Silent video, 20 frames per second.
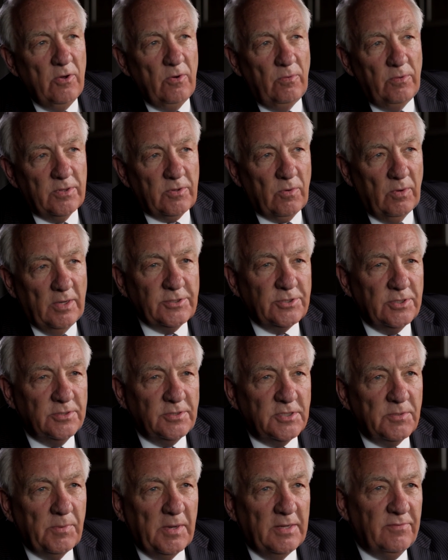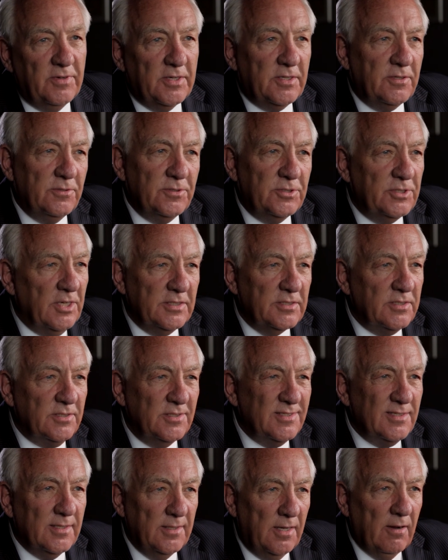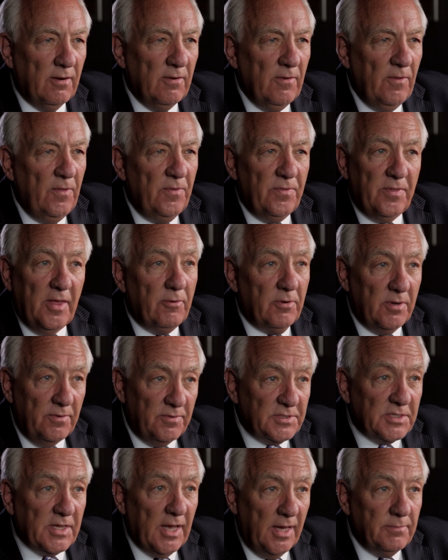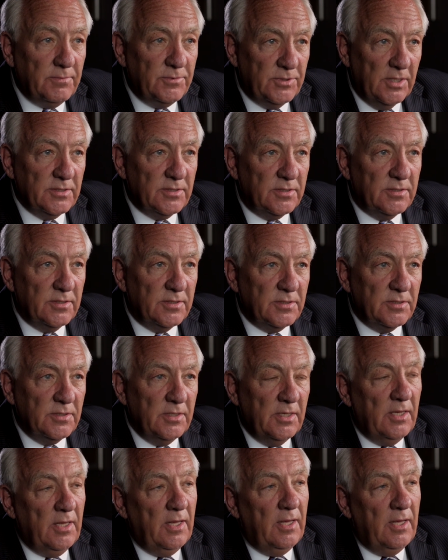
with questions about Victor's justice there, they would have escaped justice.